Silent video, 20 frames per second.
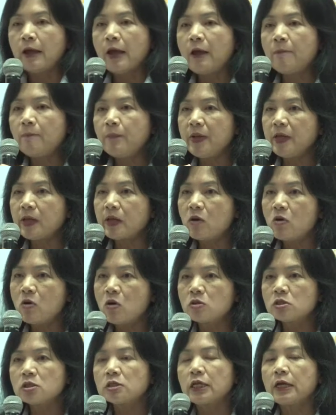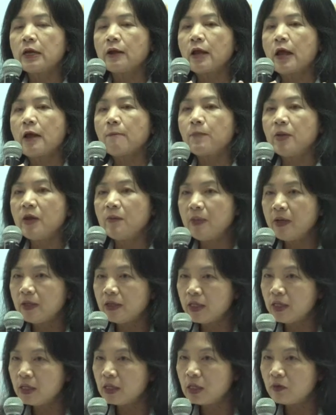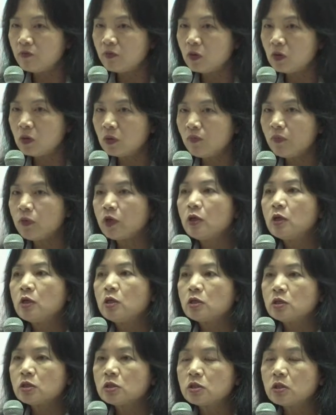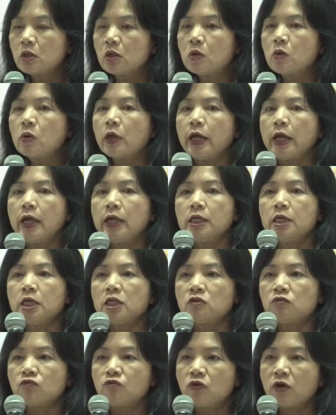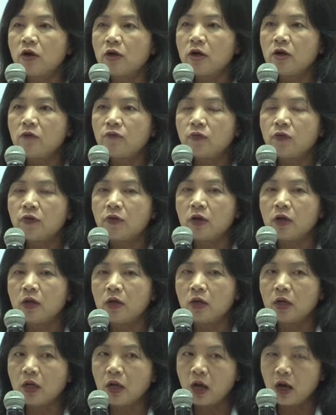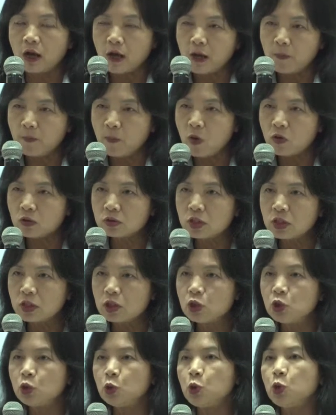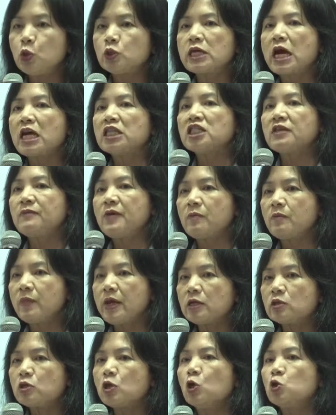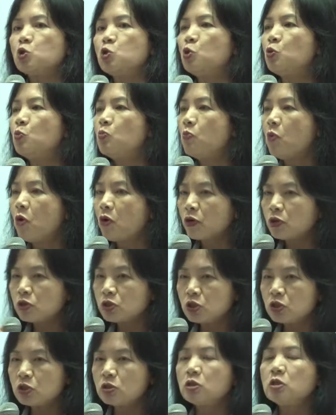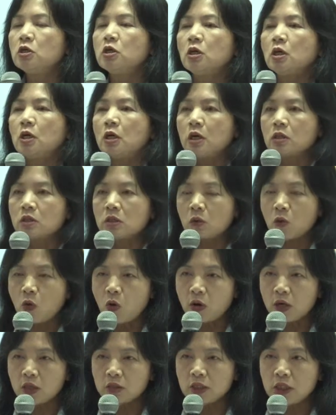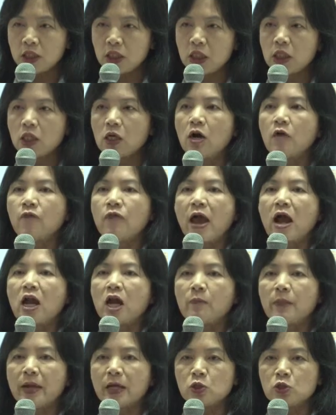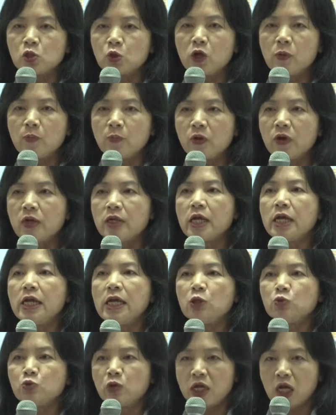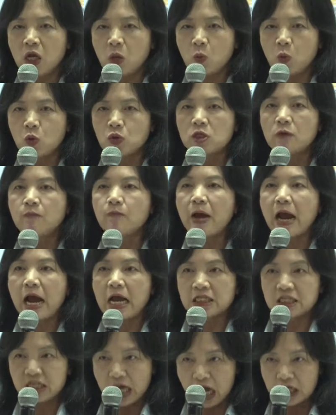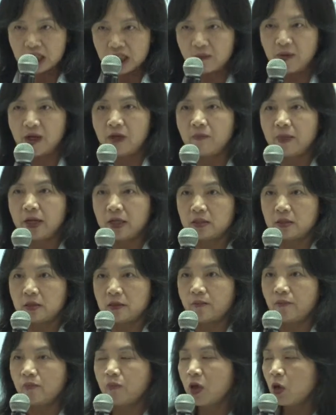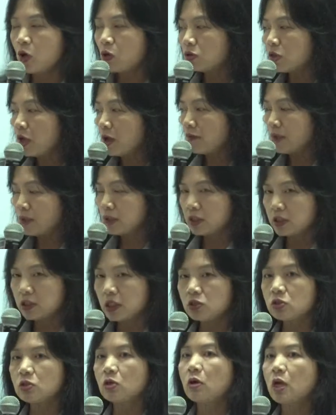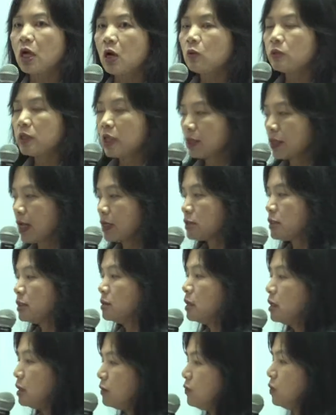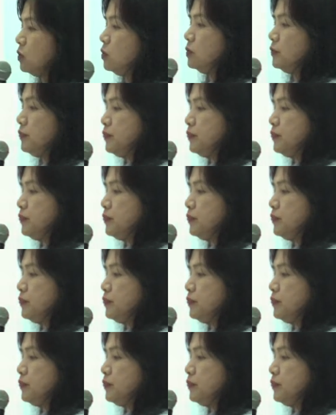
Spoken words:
And because they are at ppt level, so it is very, very important to use ICP-MS to monitor the quality of the elemental impurity in drinking water by ICP-MS because of such a low detection level.